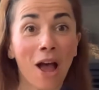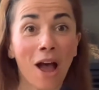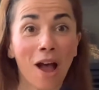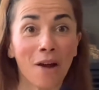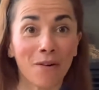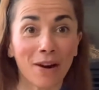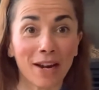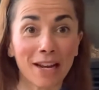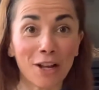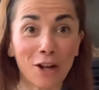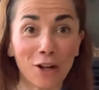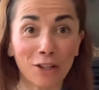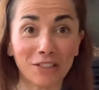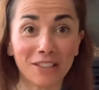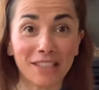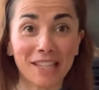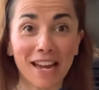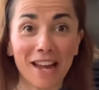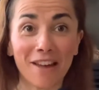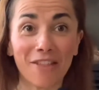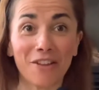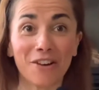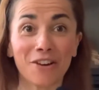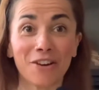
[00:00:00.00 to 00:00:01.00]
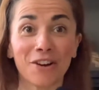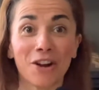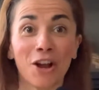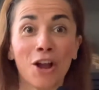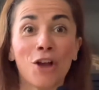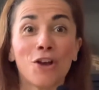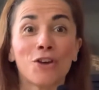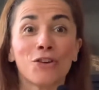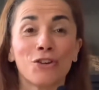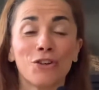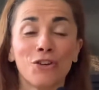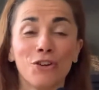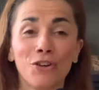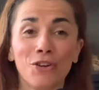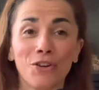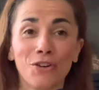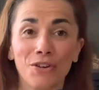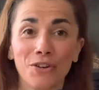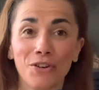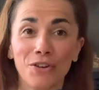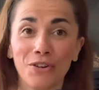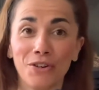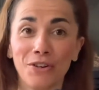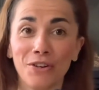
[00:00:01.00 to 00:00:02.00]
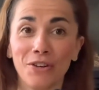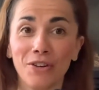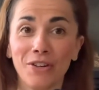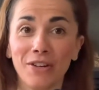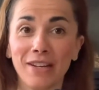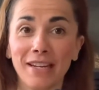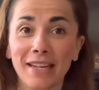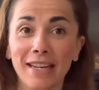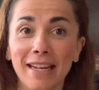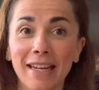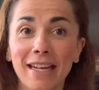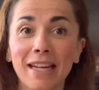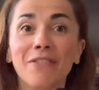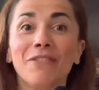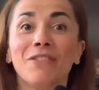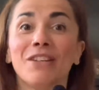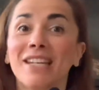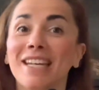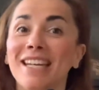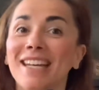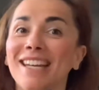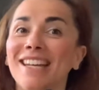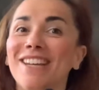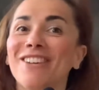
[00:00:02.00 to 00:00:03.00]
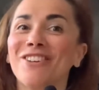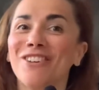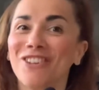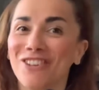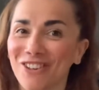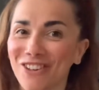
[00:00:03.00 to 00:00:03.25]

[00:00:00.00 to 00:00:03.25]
Ready, all together. Good evening,